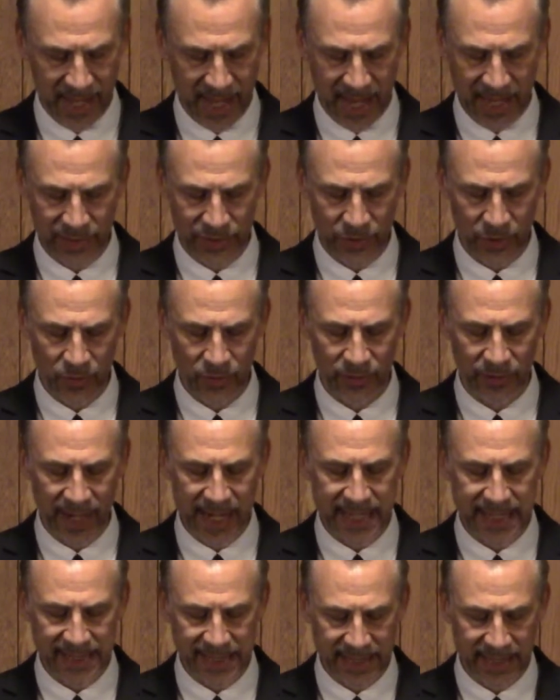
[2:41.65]
And so
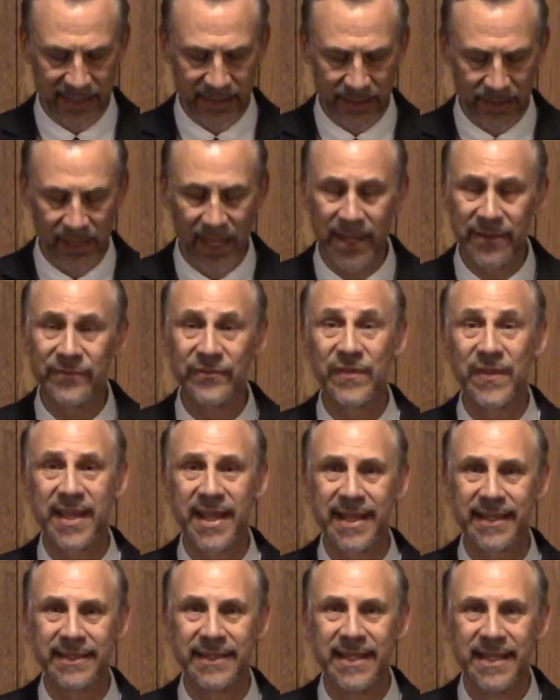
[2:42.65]
great is his love
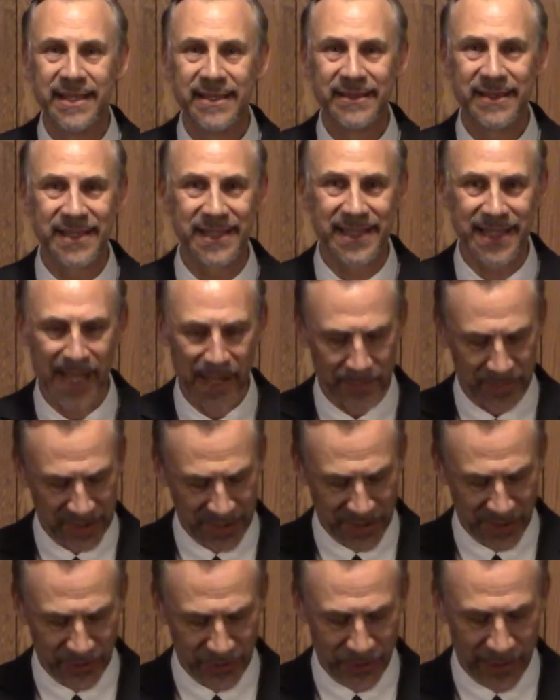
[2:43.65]
that the
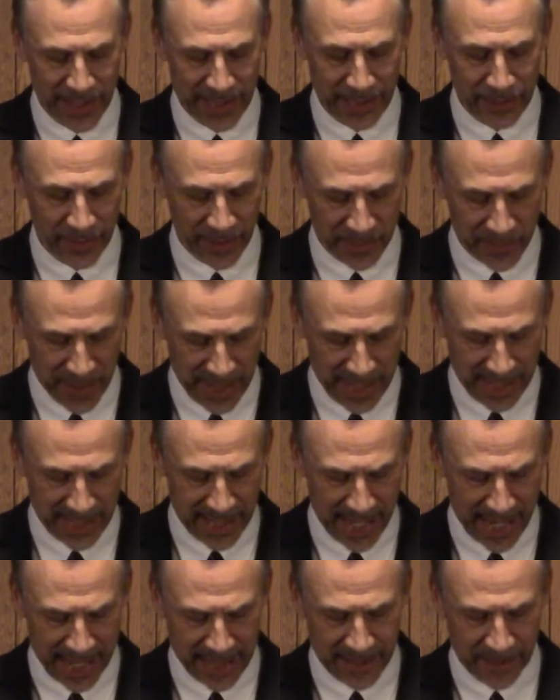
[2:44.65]
psalmist is going to repeat
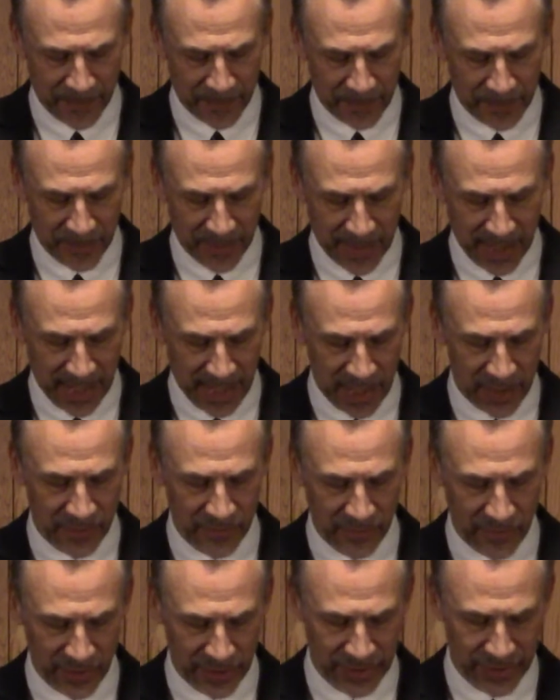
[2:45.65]
that
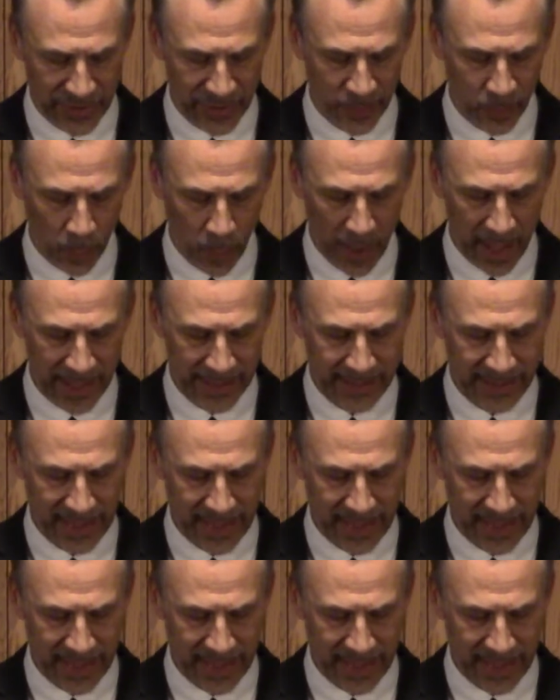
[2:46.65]
in verse 1.